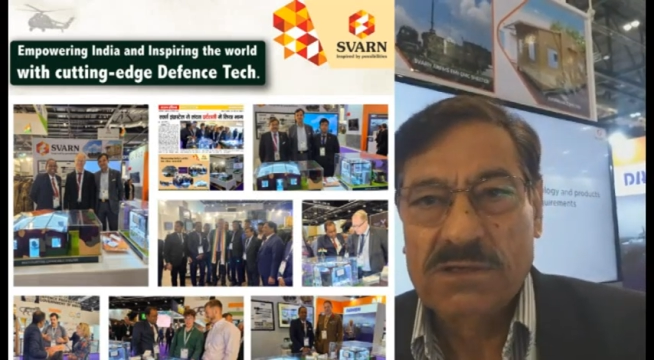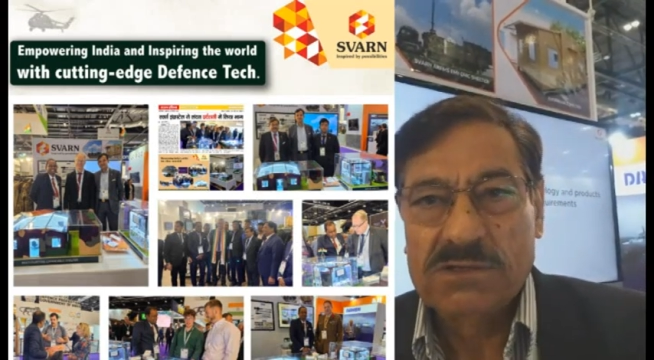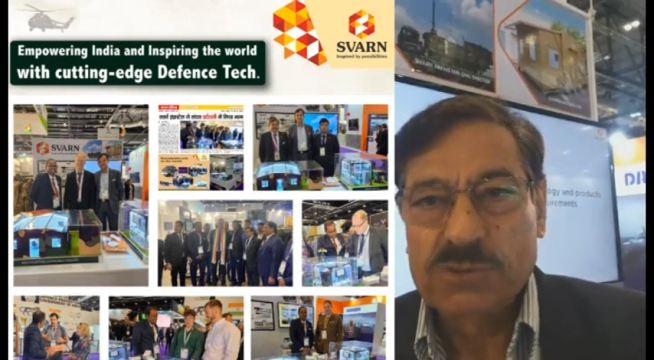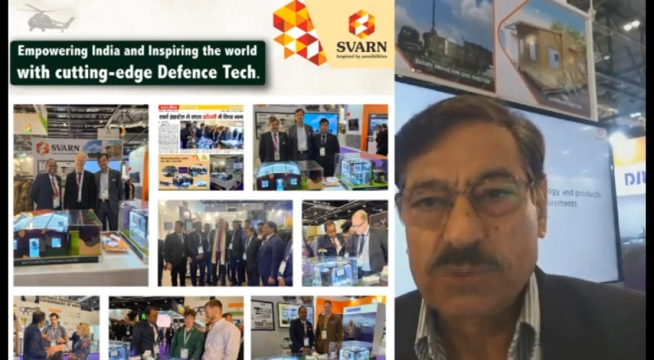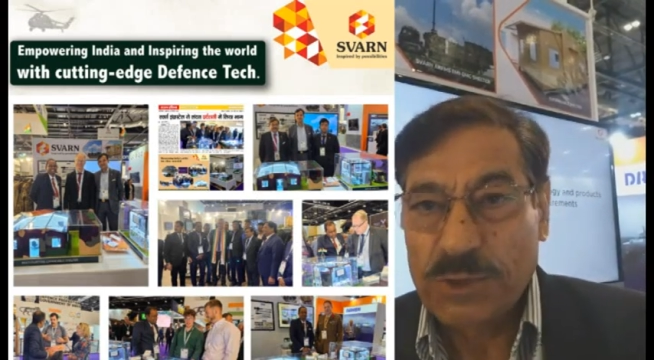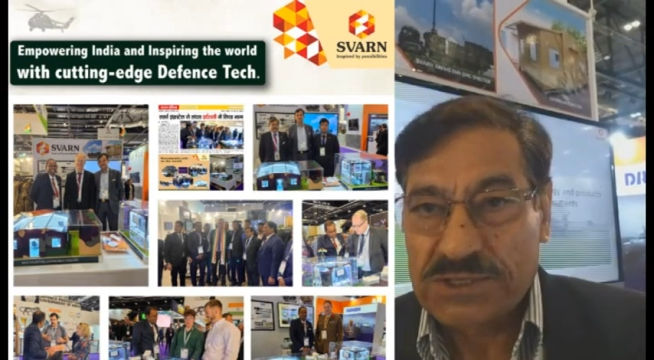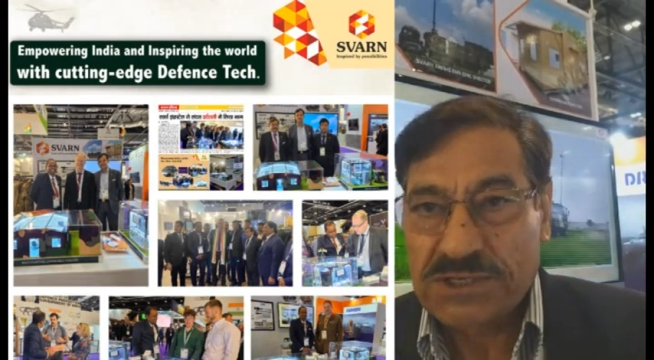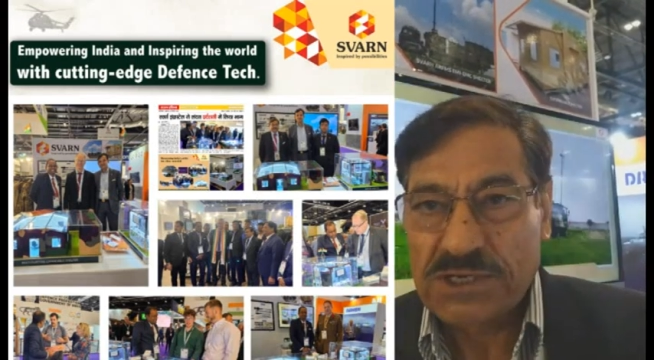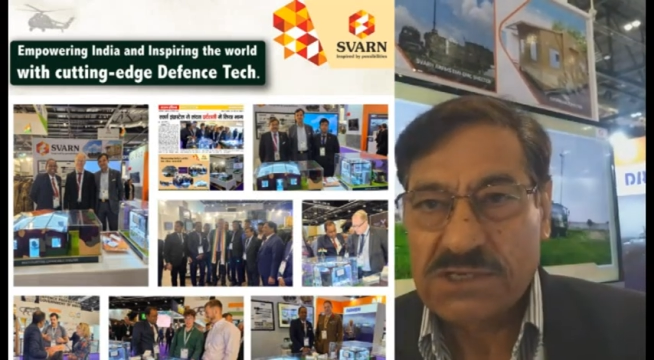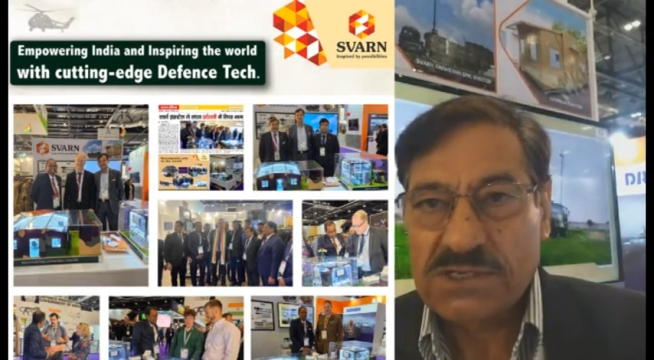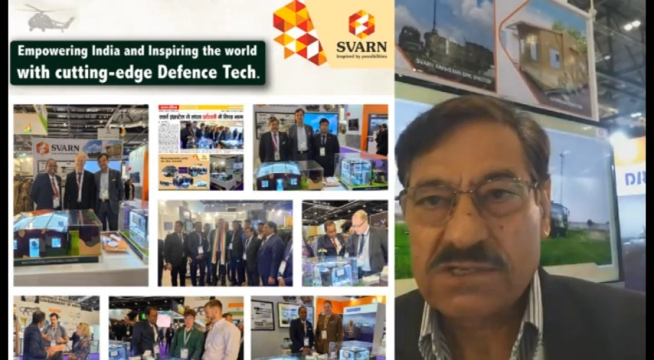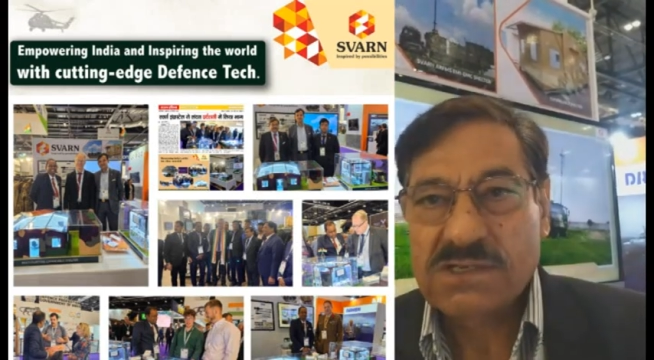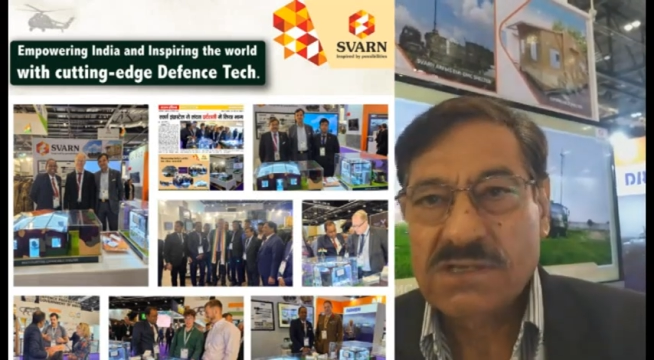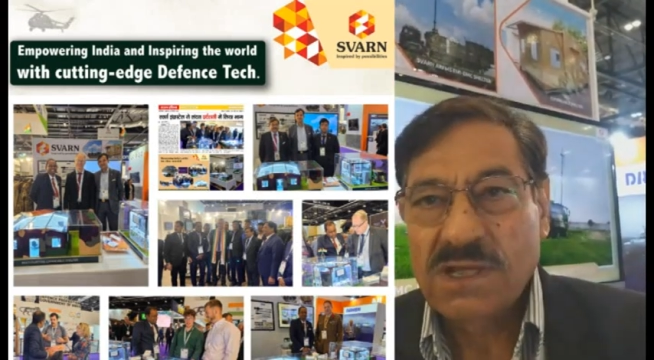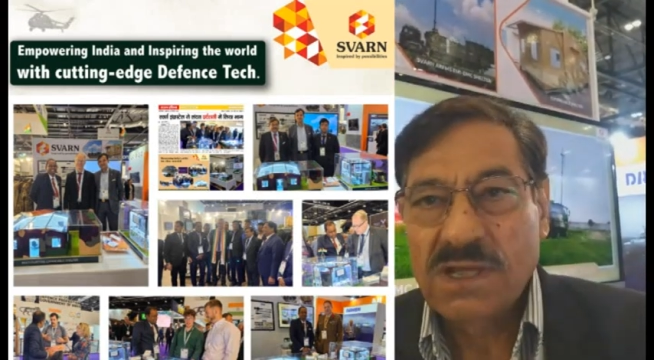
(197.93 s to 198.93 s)

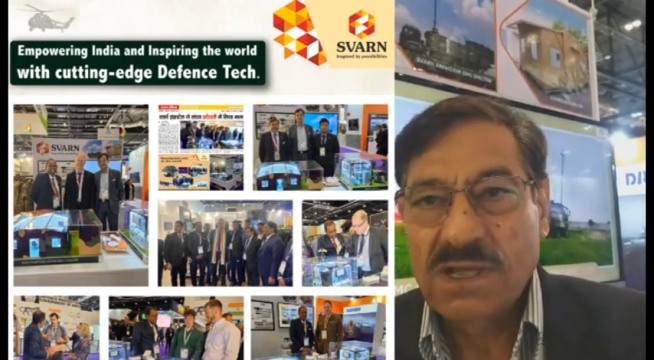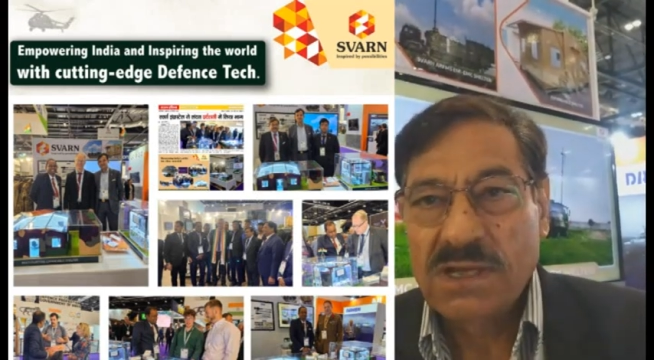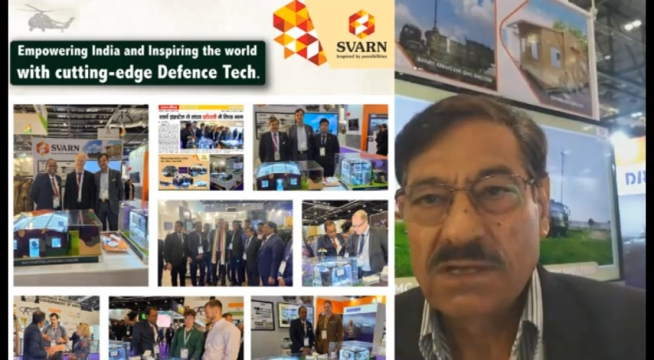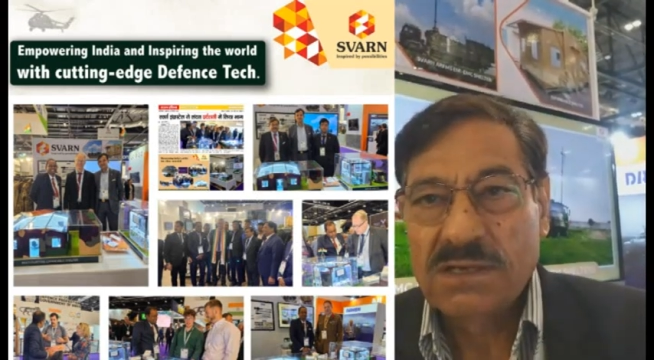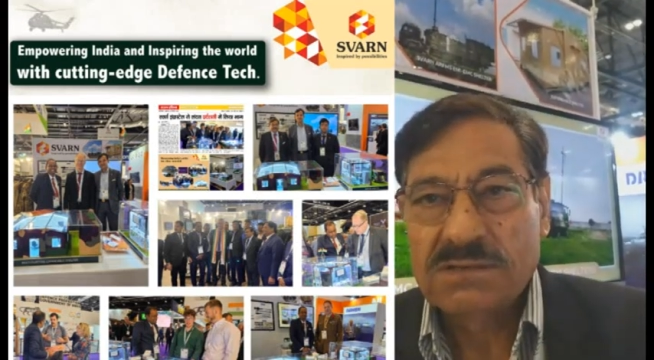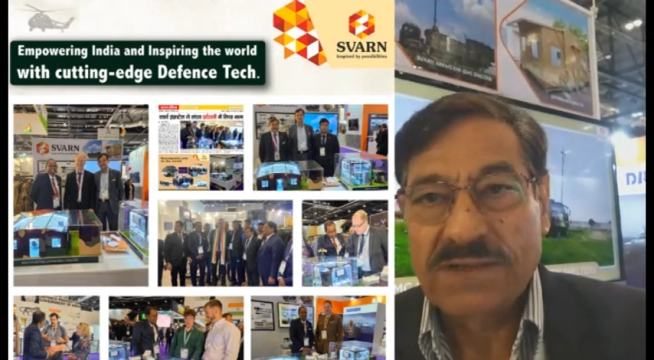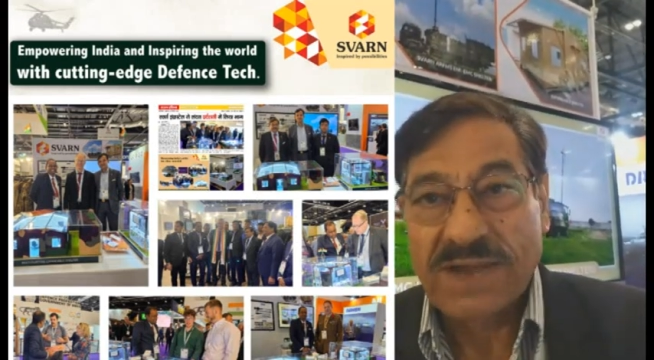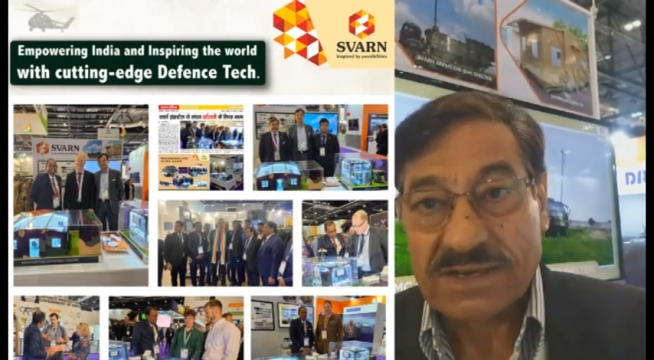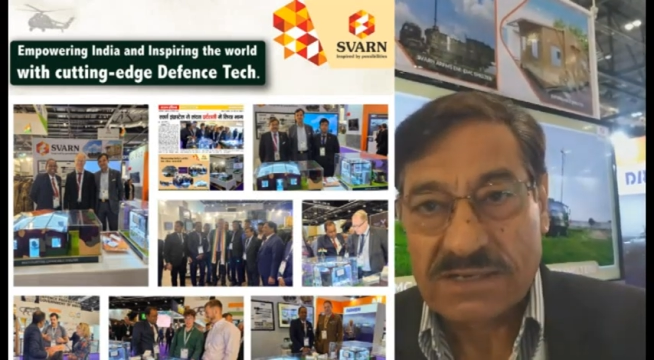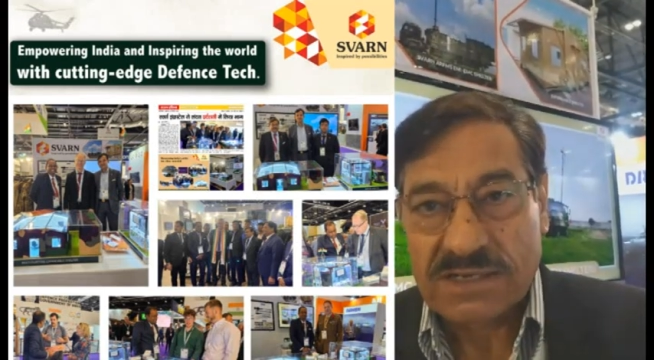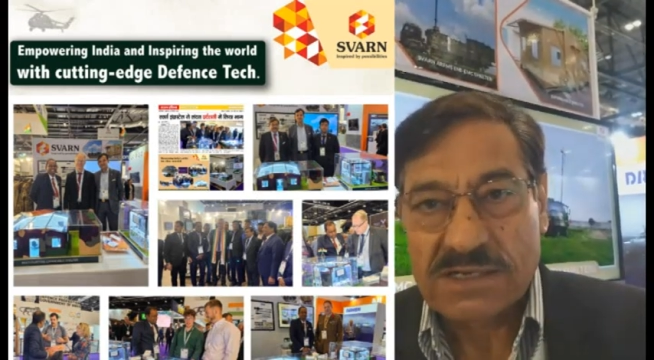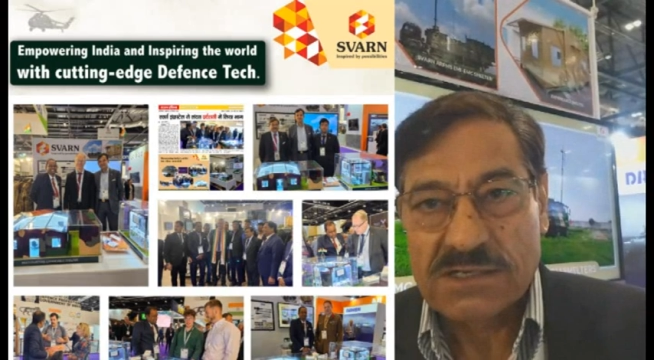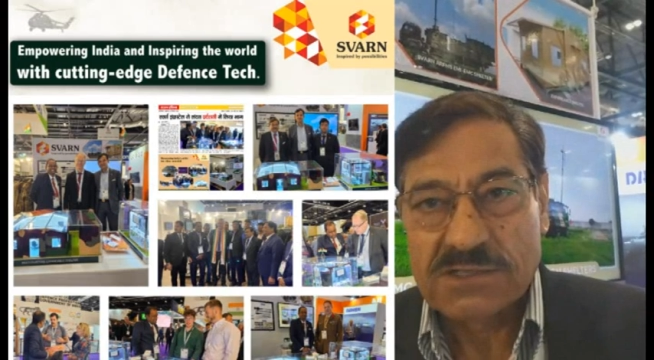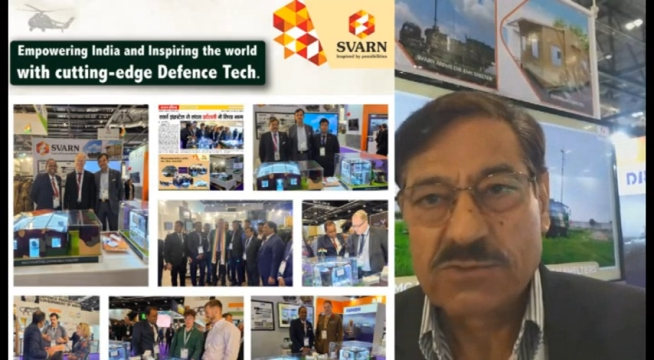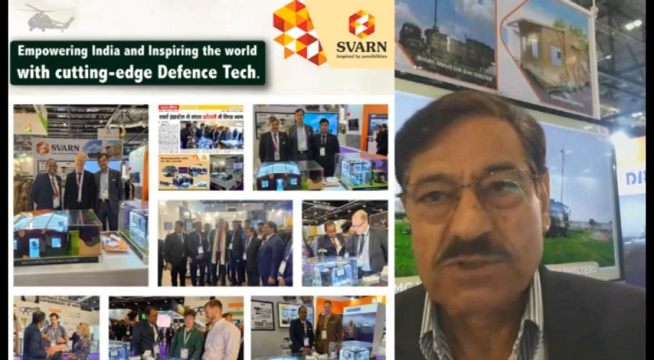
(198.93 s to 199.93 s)
switches,
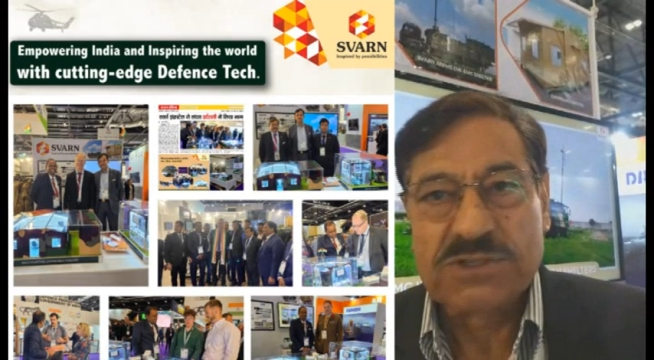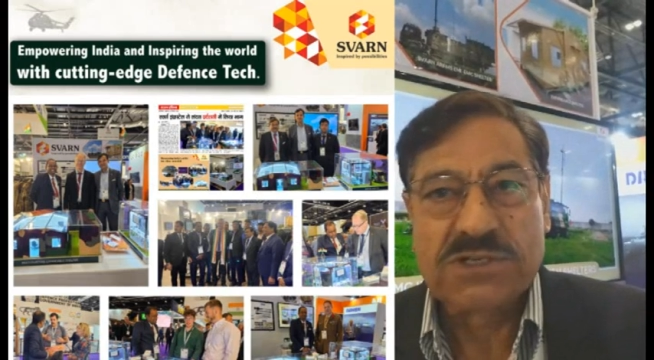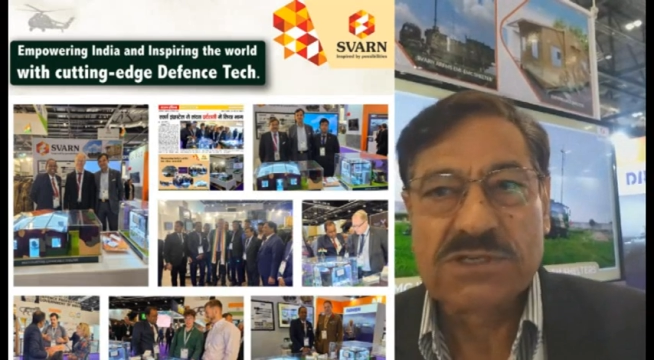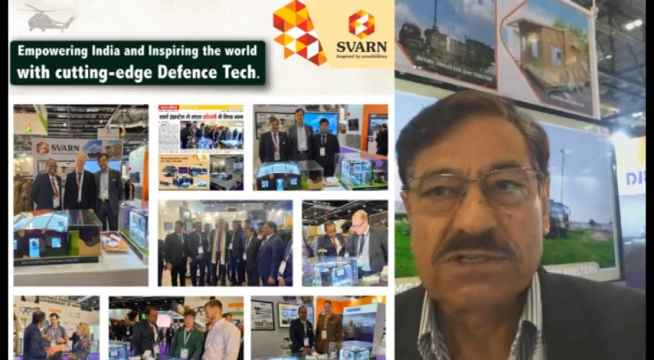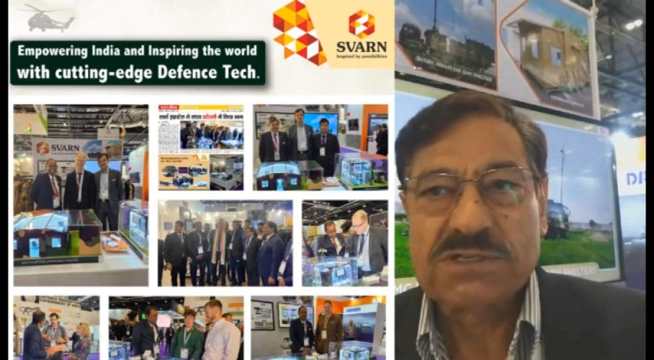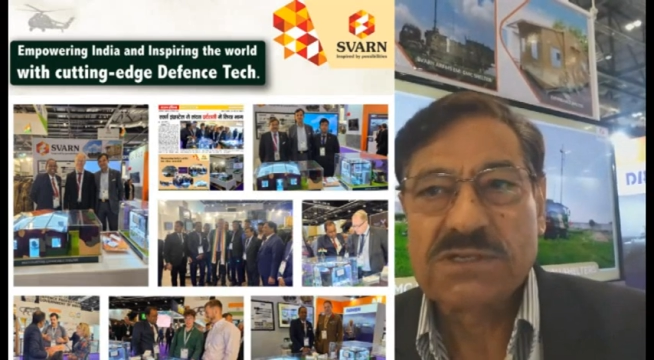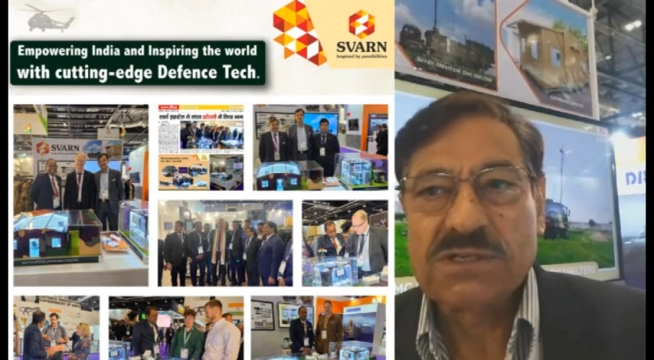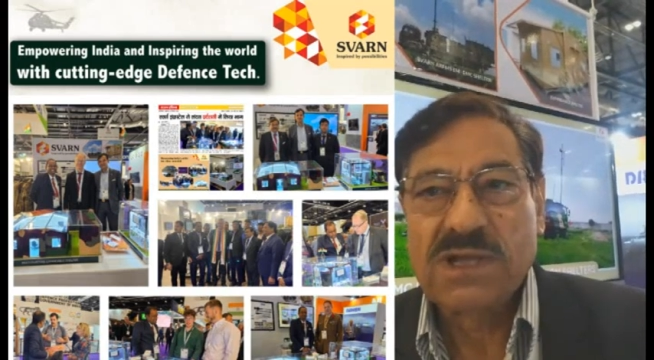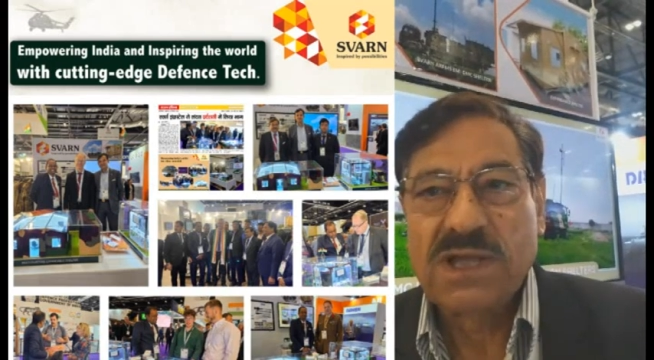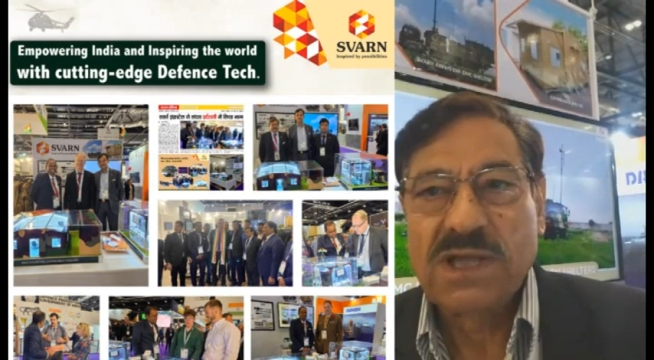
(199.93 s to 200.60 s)
tactical switches,